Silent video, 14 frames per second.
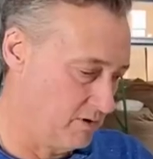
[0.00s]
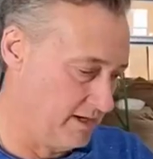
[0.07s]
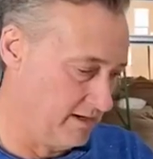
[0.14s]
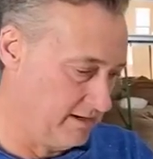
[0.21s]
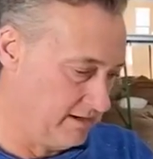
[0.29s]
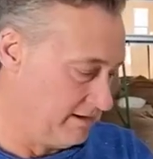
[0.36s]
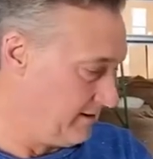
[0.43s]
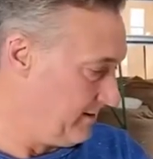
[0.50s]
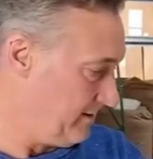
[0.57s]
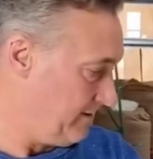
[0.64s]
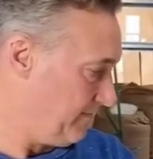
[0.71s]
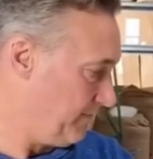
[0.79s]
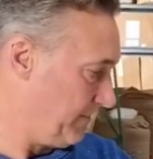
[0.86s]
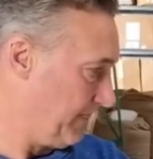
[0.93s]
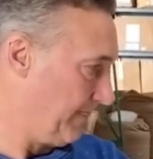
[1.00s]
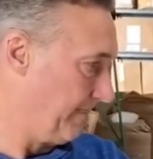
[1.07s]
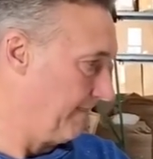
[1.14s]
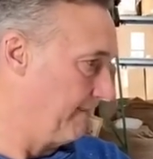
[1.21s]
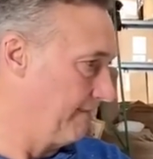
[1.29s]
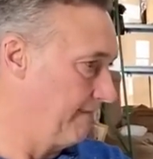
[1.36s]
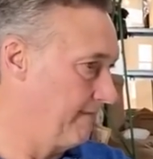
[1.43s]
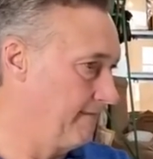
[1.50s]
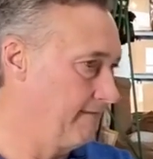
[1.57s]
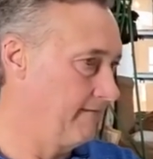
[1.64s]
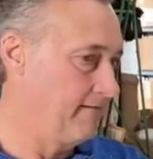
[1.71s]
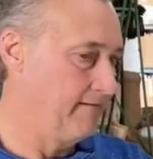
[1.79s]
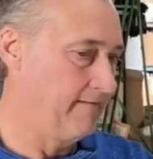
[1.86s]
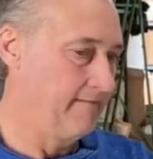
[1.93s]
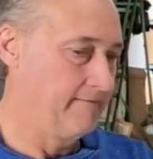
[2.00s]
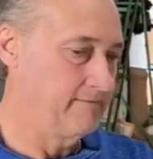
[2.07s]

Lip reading: this looks like a pretty simple build.